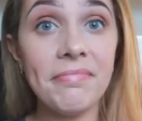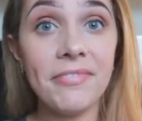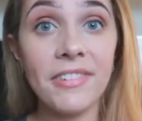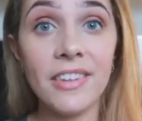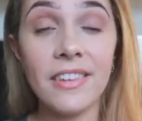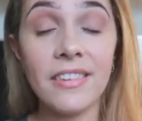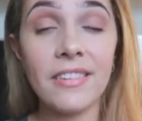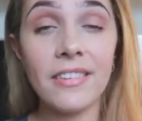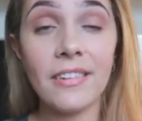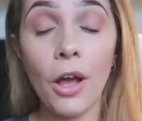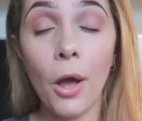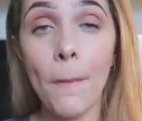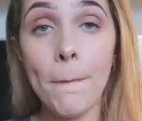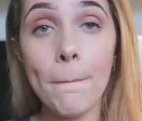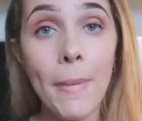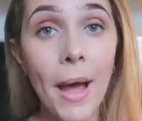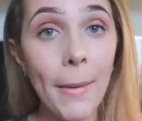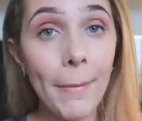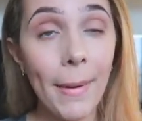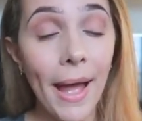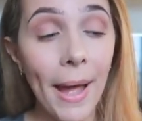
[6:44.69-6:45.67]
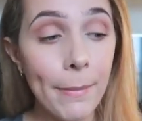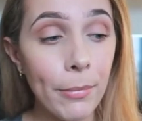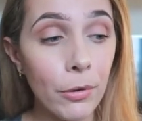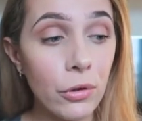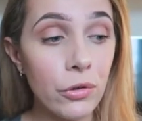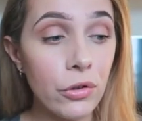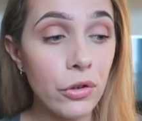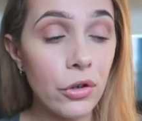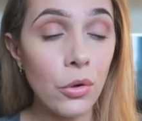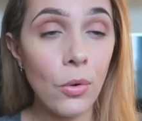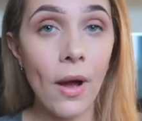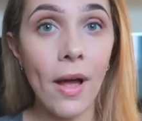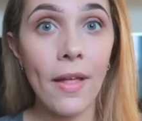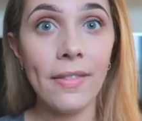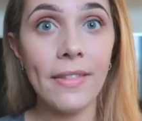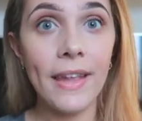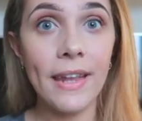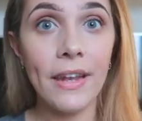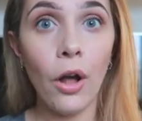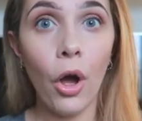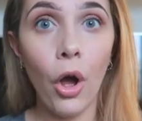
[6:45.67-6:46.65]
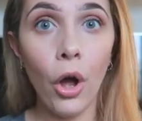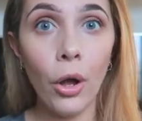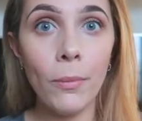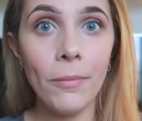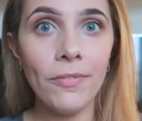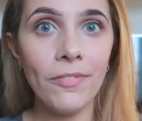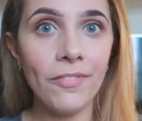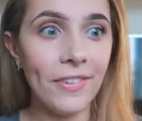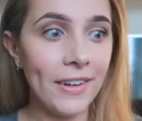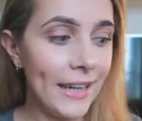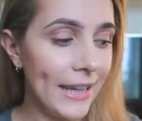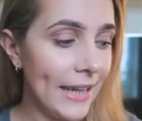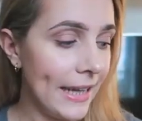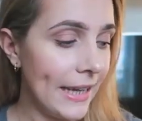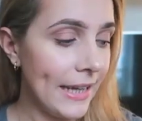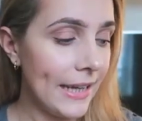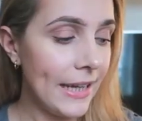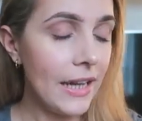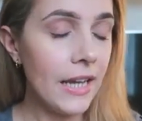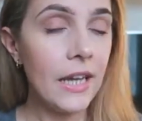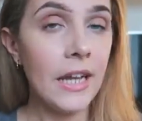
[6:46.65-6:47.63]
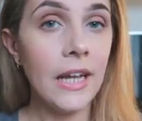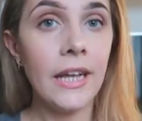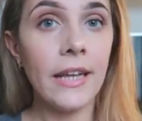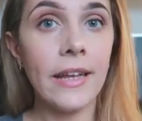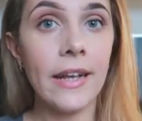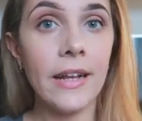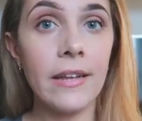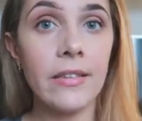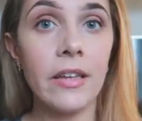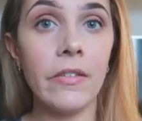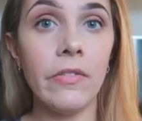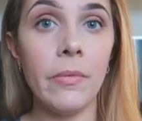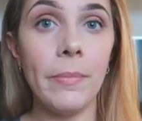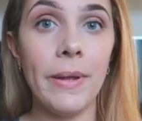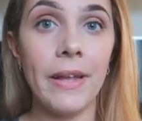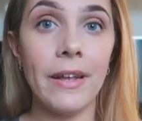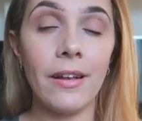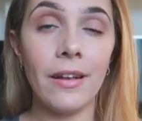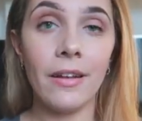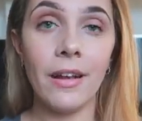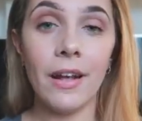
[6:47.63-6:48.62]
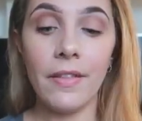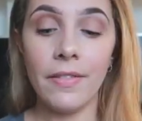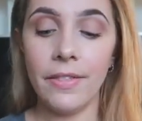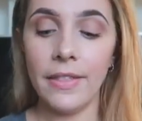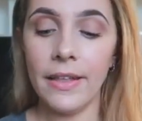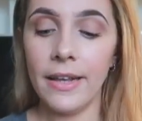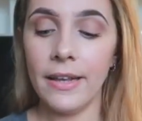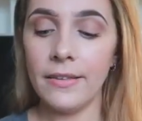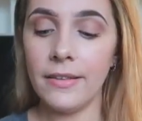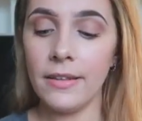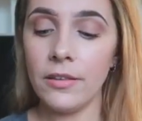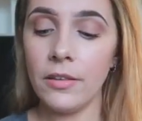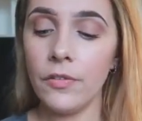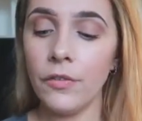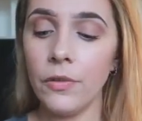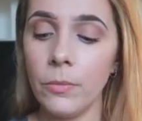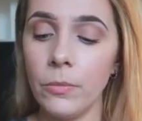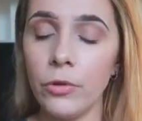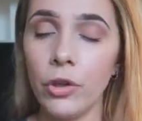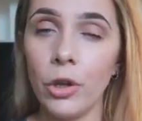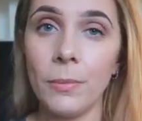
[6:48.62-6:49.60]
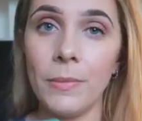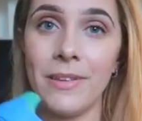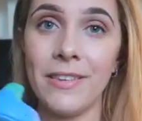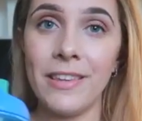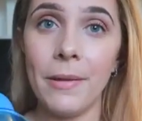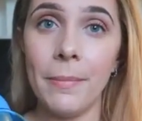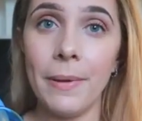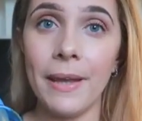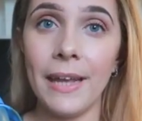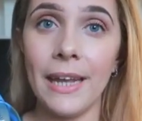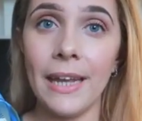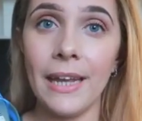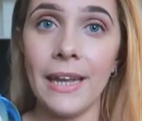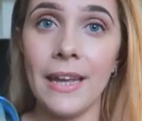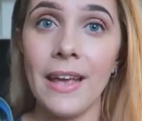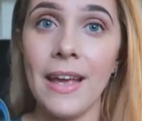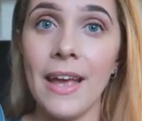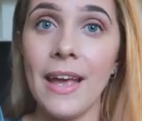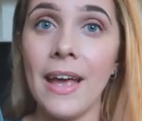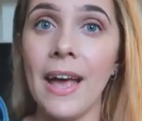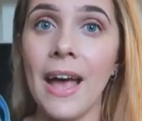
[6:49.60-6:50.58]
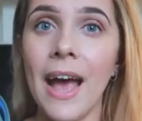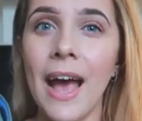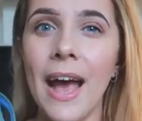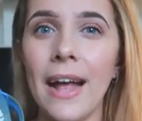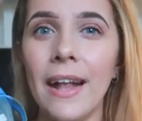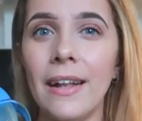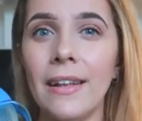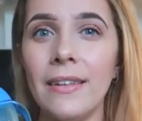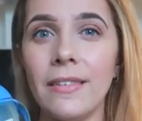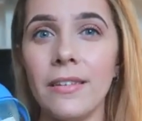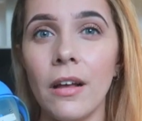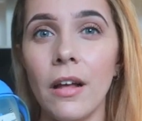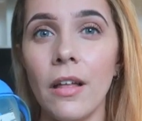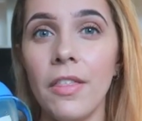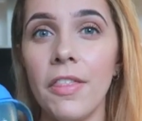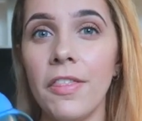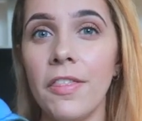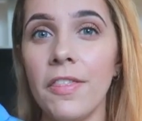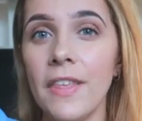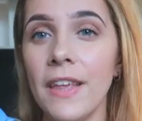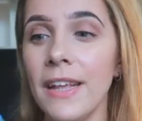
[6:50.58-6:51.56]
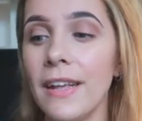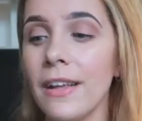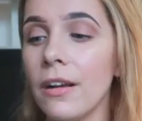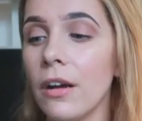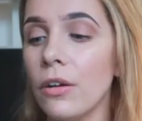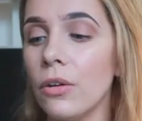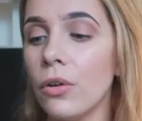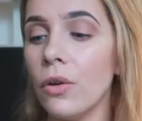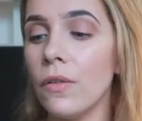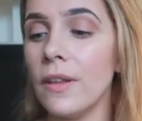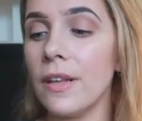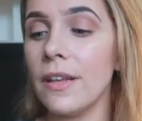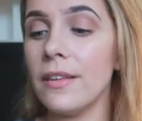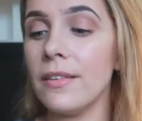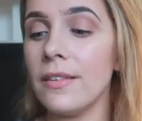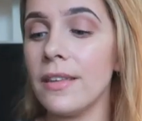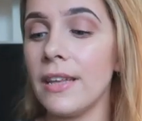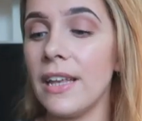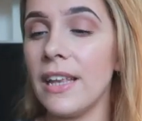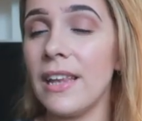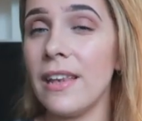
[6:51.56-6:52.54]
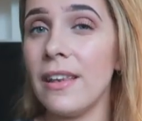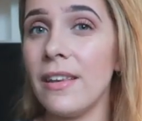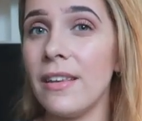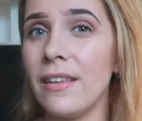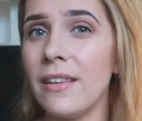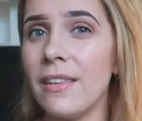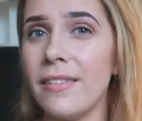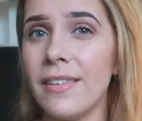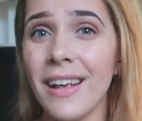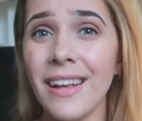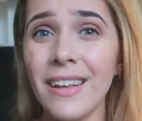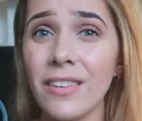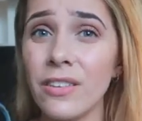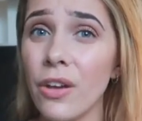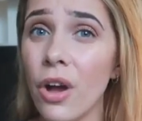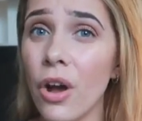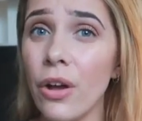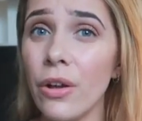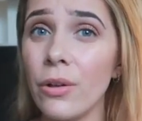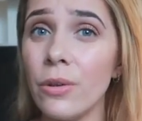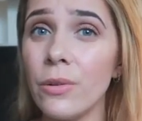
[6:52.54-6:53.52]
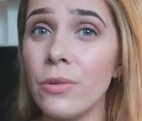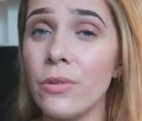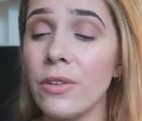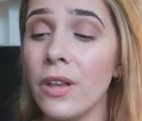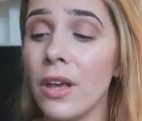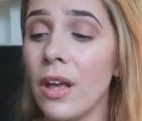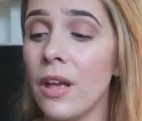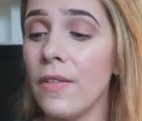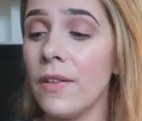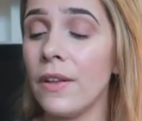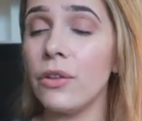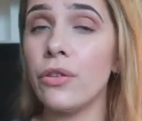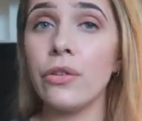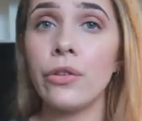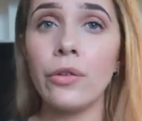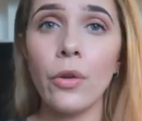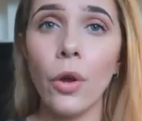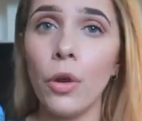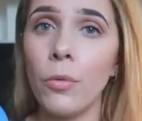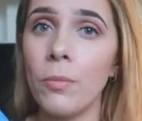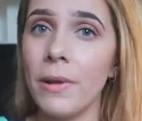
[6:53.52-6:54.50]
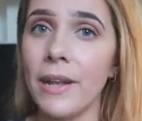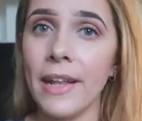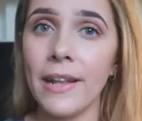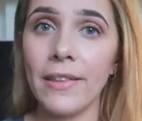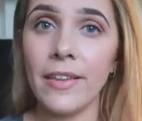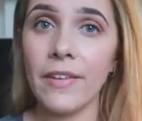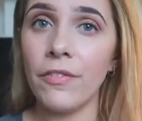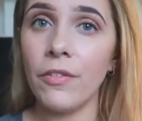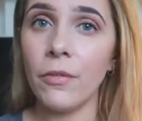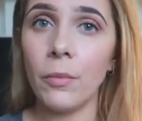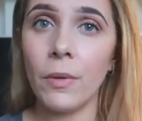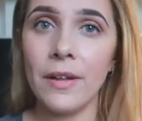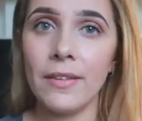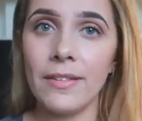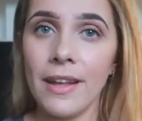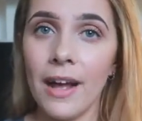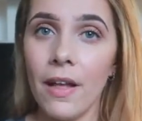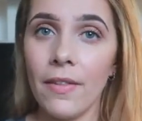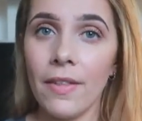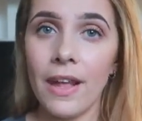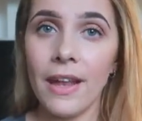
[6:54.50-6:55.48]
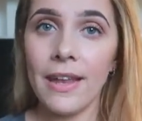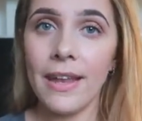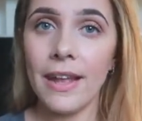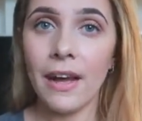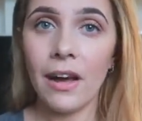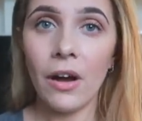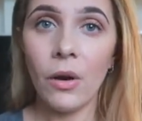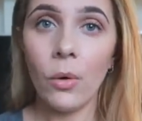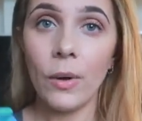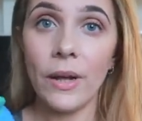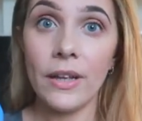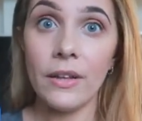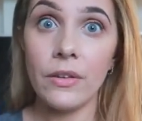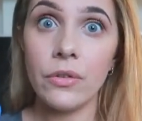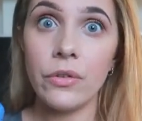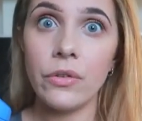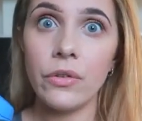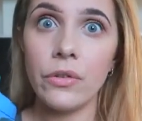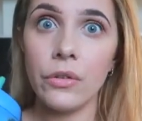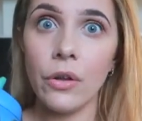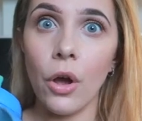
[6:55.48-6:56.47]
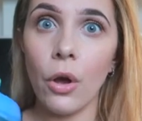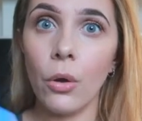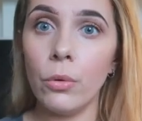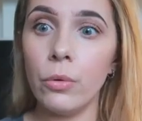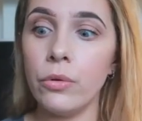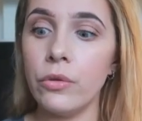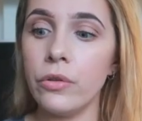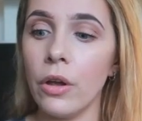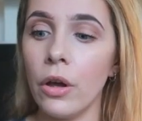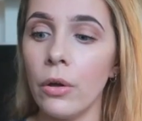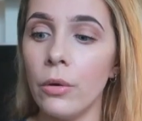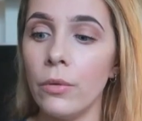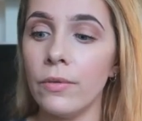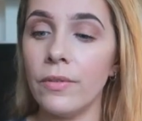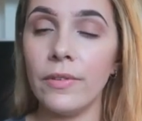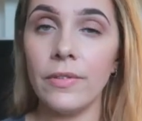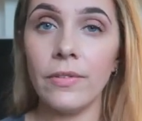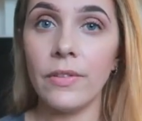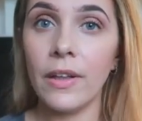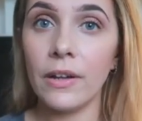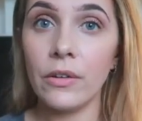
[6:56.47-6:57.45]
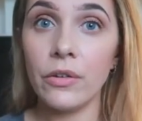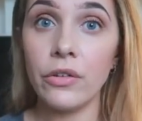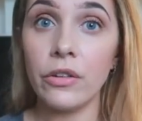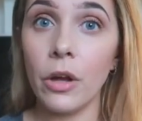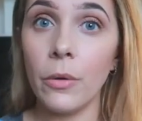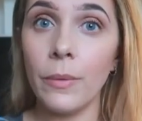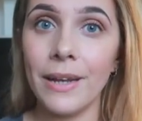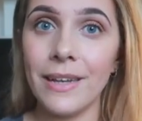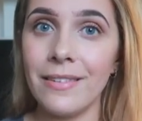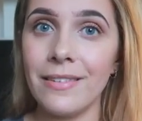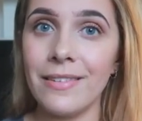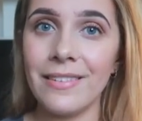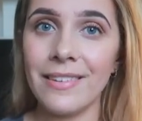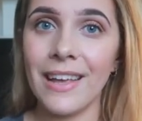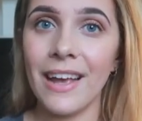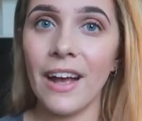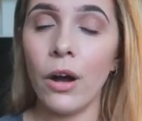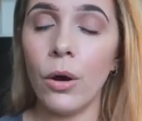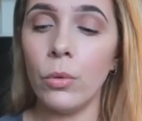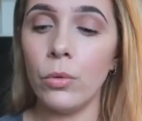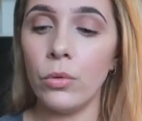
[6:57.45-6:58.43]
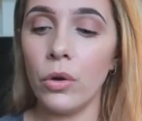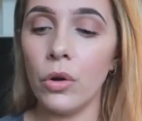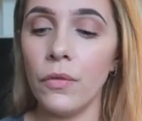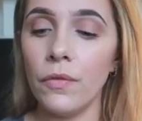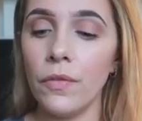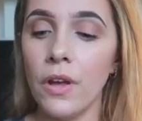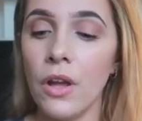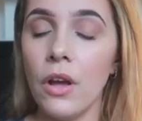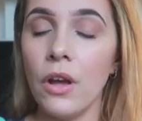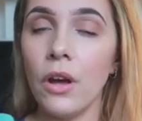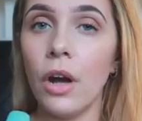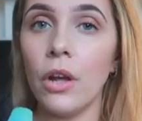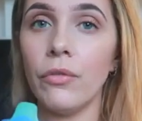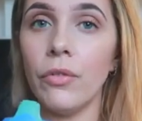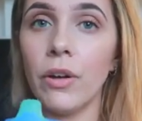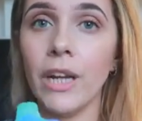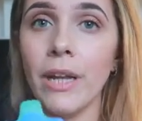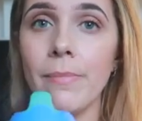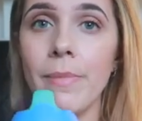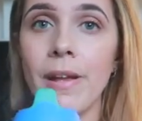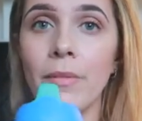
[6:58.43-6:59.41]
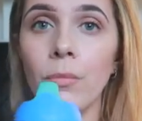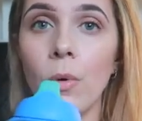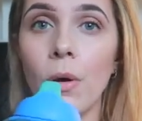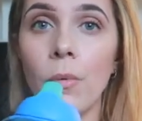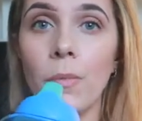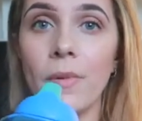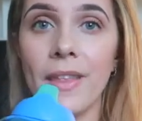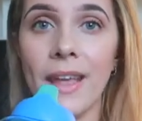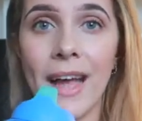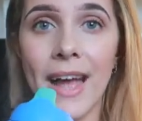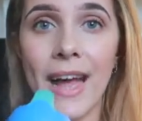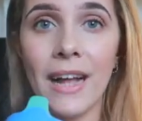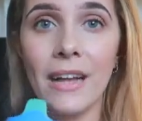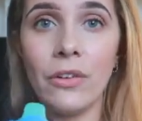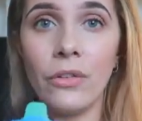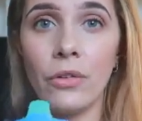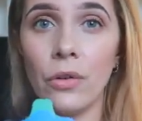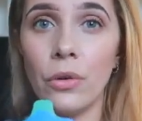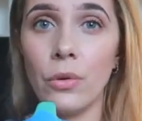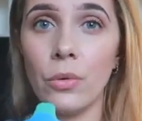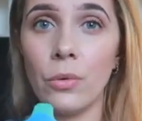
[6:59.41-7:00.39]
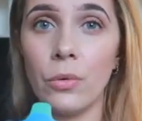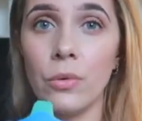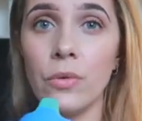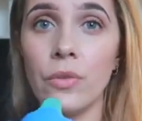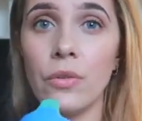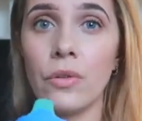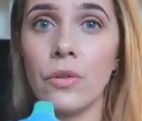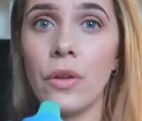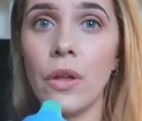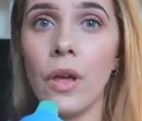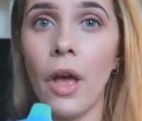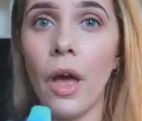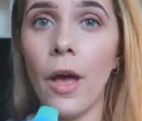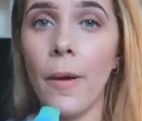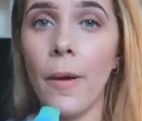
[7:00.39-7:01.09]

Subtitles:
Just go bye bye bottle, and then hopefully get yourself a beaker like this. This is from Tommy Tippy, and I think I've got these in Tesco's. There's so many different ones out there now. It's so easy to get hold of. I'd recommend one with the handles,